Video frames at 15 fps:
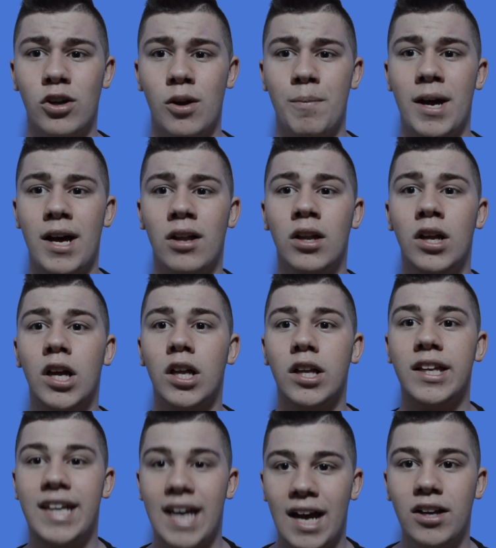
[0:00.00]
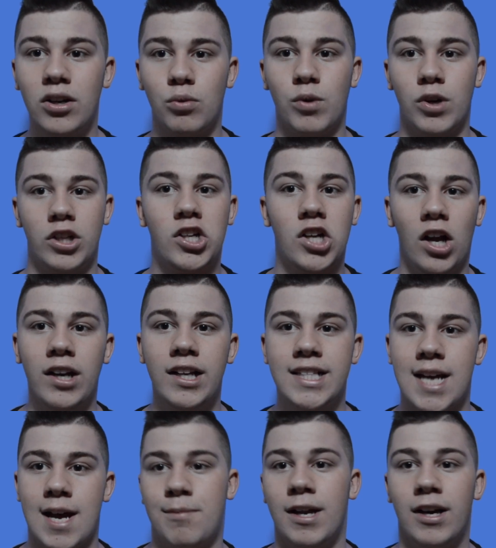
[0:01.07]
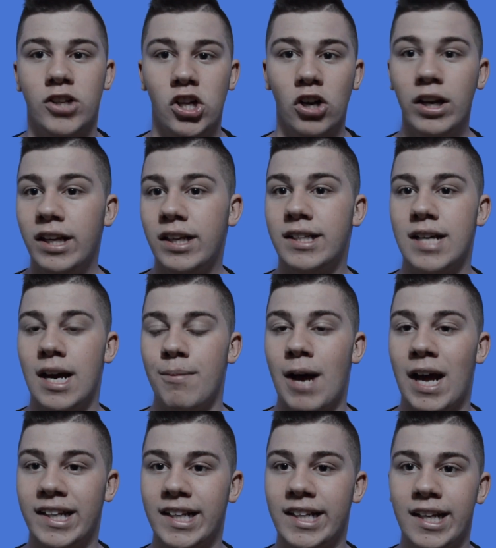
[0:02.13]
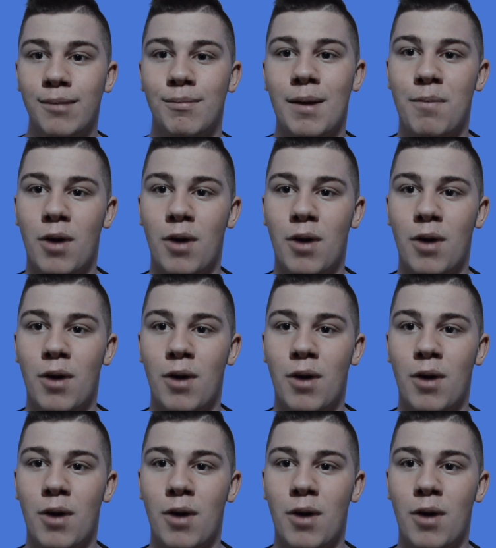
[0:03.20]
talk about Grindelwald, Johnny Depp. Now, Johnny Depp, as I said in my